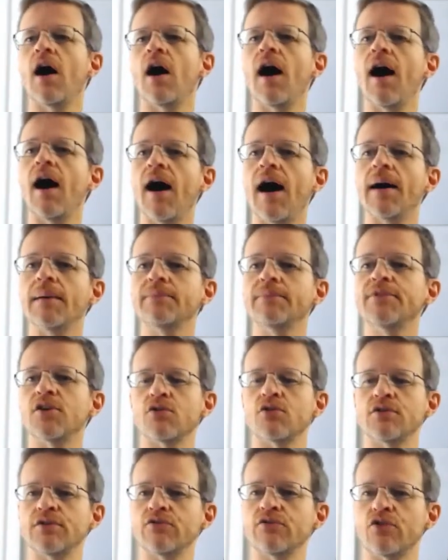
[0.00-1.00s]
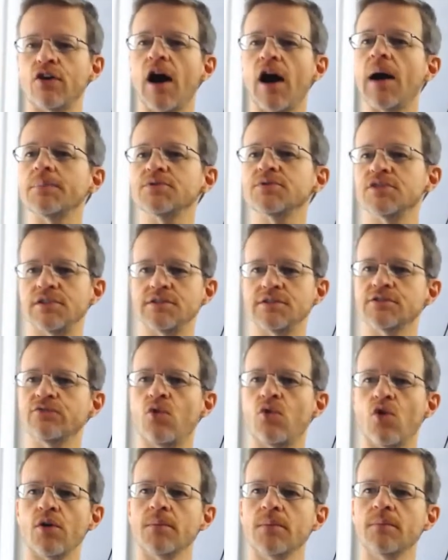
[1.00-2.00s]
Uh, there are different options
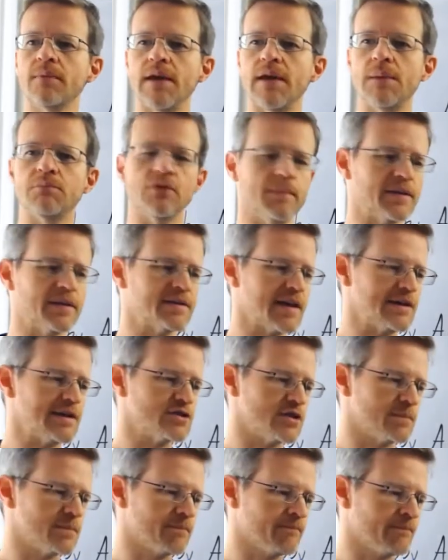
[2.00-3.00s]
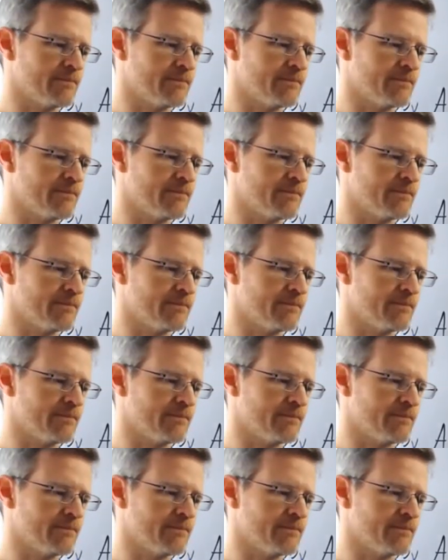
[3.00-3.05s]
for implementation.